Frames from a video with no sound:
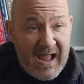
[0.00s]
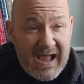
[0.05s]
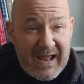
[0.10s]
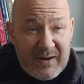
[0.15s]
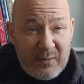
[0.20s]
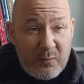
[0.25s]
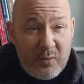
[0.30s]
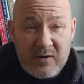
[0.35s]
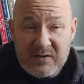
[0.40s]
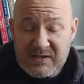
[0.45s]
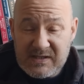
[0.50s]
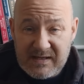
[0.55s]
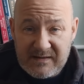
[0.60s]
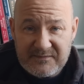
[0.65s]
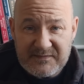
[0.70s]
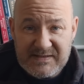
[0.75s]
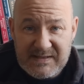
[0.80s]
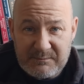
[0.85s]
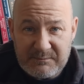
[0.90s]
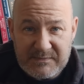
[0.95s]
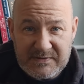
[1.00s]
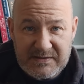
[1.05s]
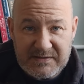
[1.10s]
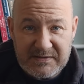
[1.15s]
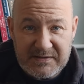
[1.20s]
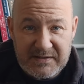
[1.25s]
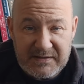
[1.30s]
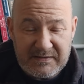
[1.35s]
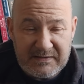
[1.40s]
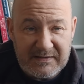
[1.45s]
And I was half
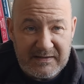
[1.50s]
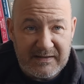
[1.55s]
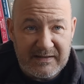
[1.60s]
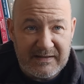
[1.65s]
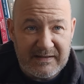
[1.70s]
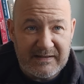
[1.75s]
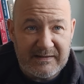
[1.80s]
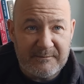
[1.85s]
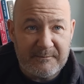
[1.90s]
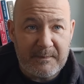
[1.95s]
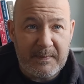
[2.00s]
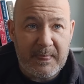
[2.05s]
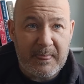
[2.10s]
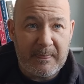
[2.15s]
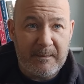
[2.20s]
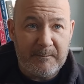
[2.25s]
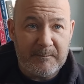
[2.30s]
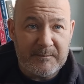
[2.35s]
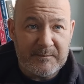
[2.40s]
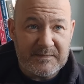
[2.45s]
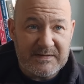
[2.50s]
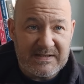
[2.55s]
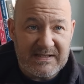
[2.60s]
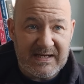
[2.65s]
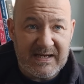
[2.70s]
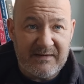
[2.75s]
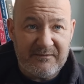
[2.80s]
tempted to